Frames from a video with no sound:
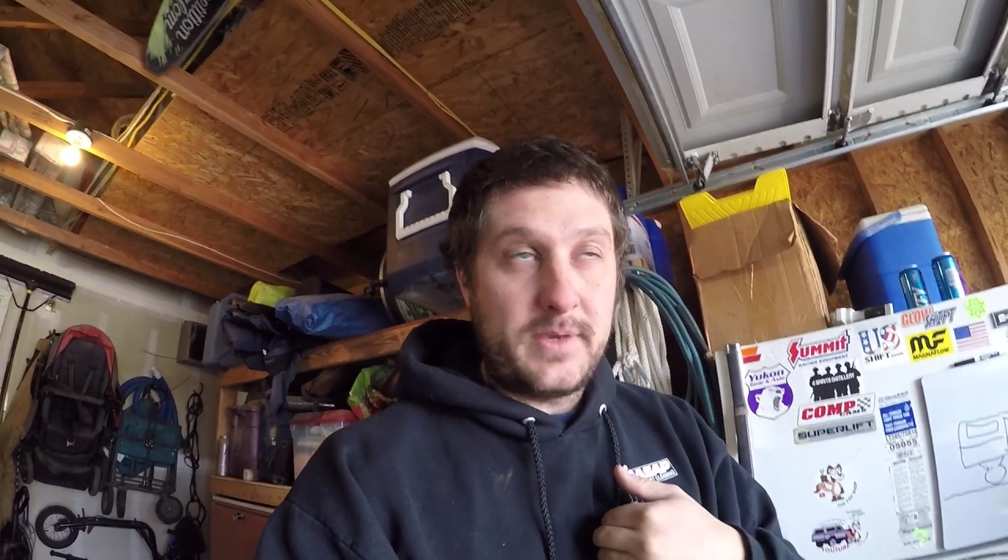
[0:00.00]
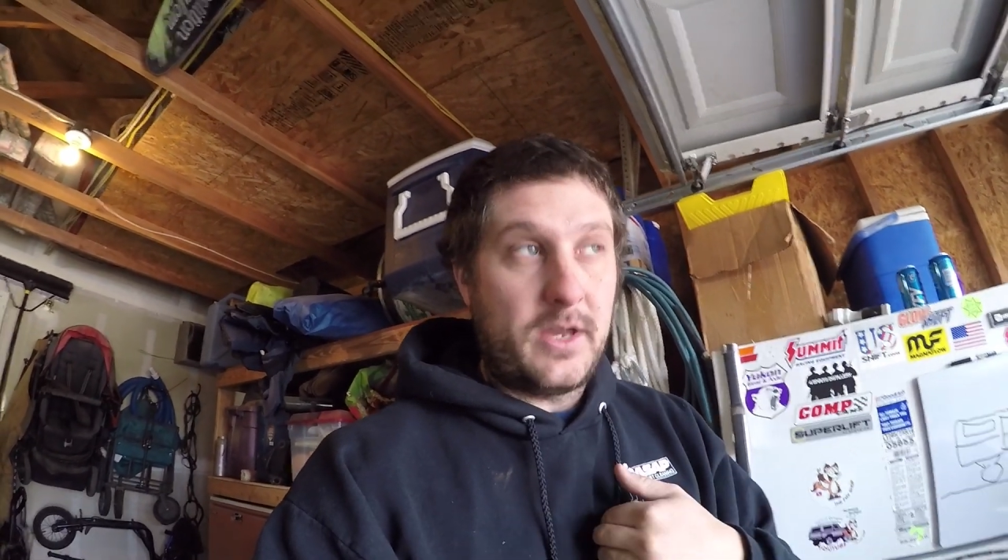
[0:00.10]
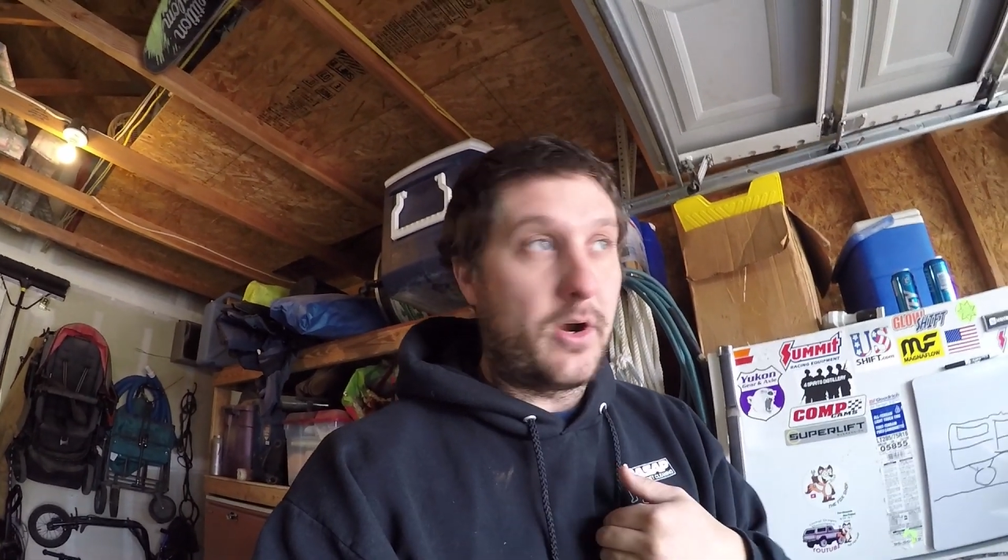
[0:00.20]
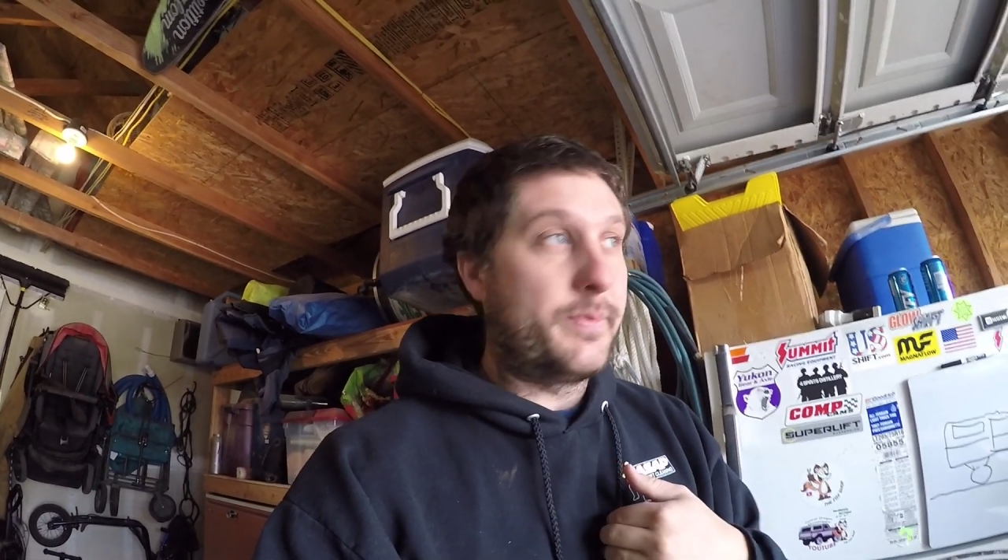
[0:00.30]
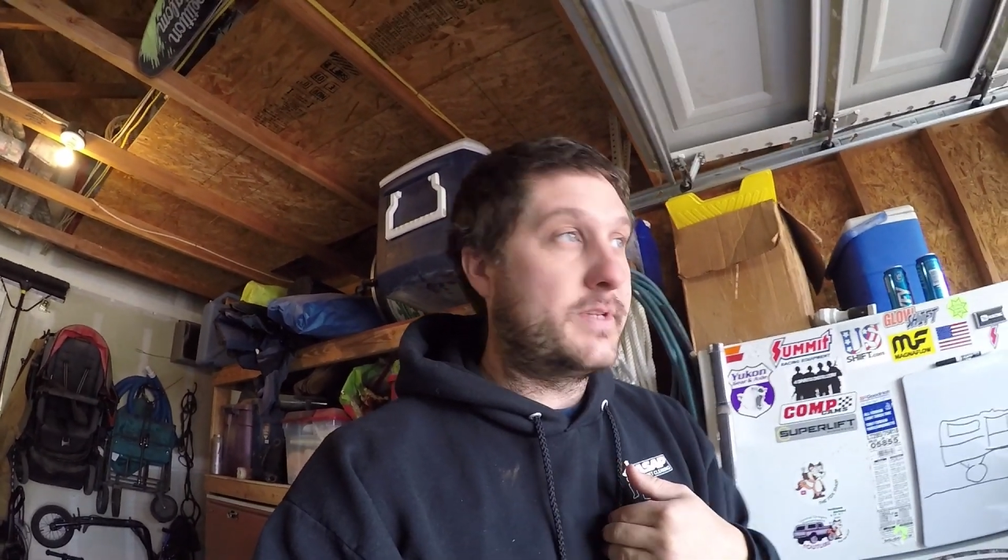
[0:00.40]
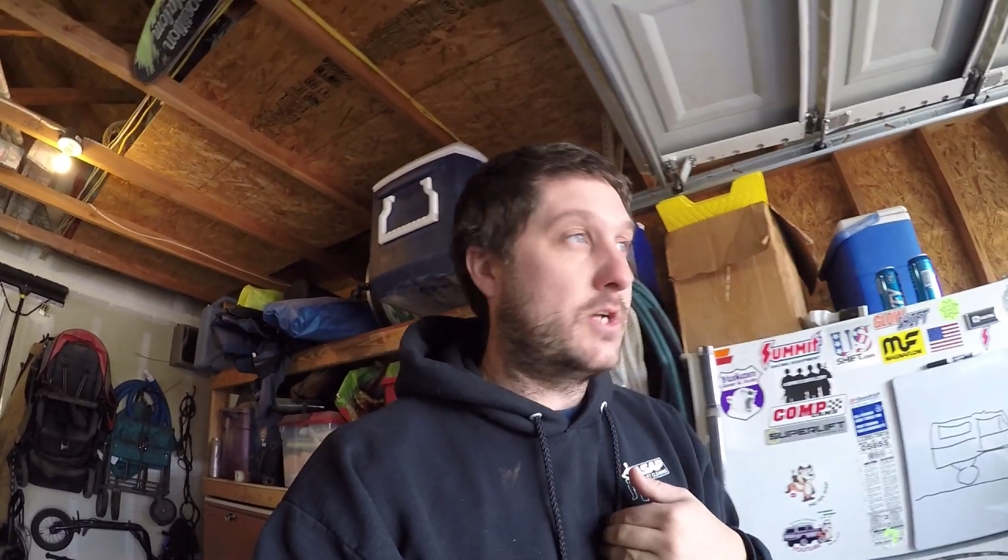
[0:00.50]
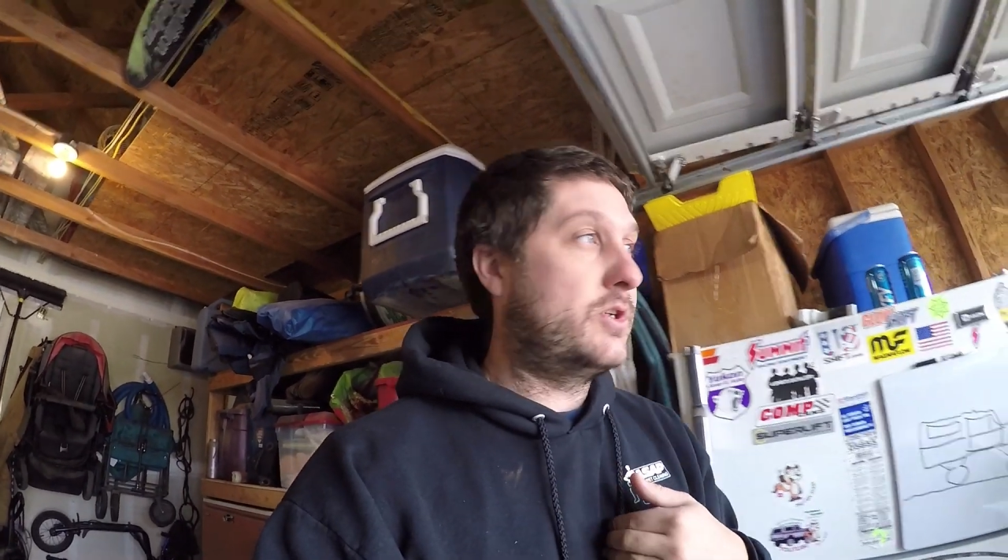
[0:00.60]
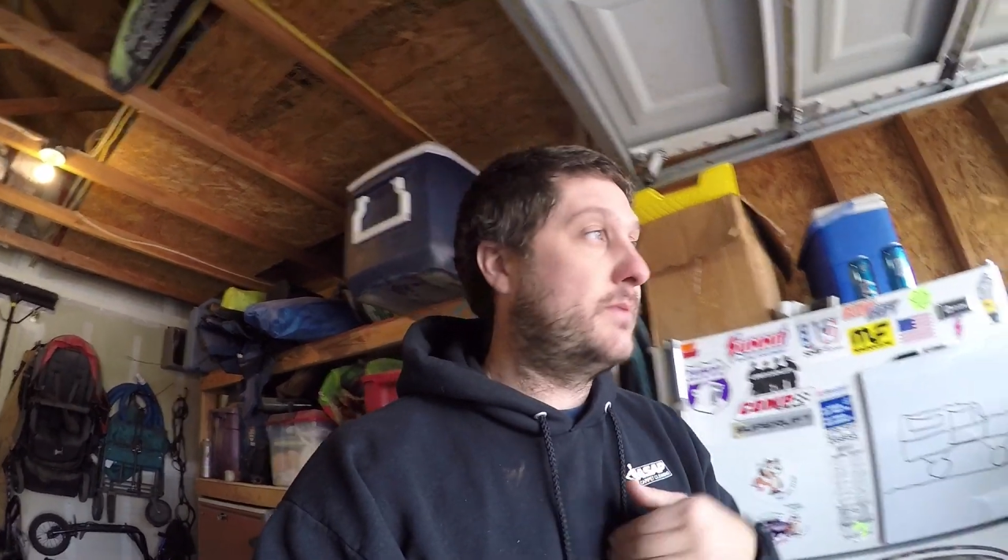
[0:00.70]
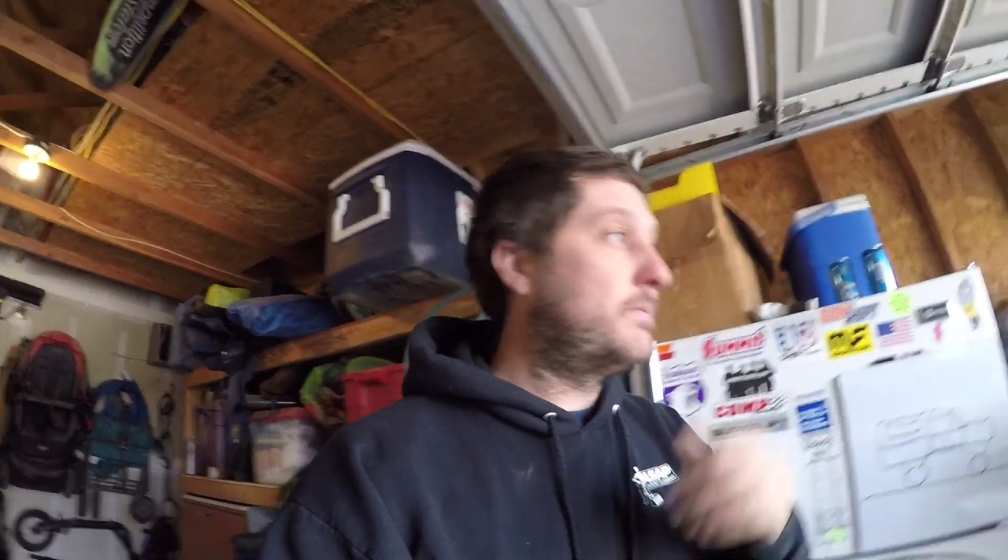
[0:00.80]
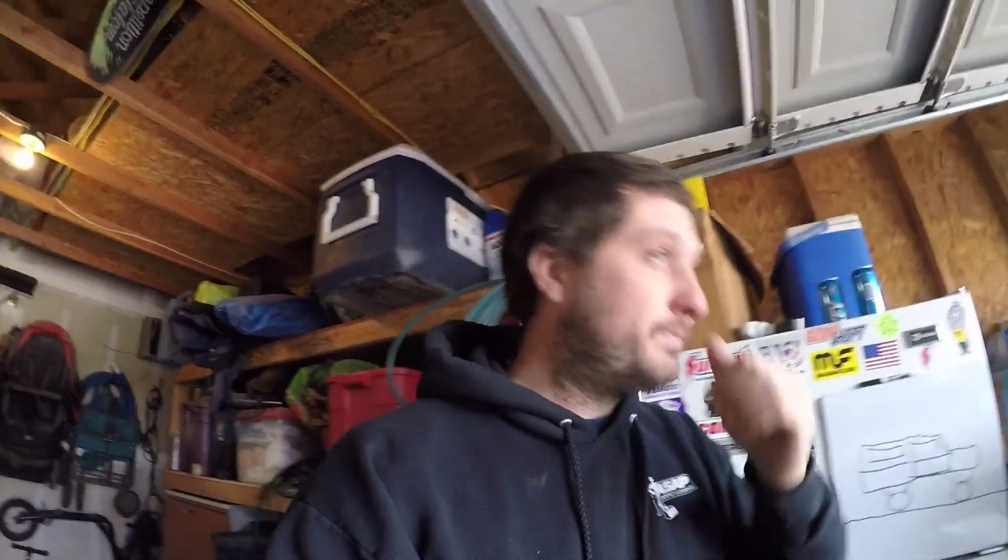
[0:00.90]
in our possession.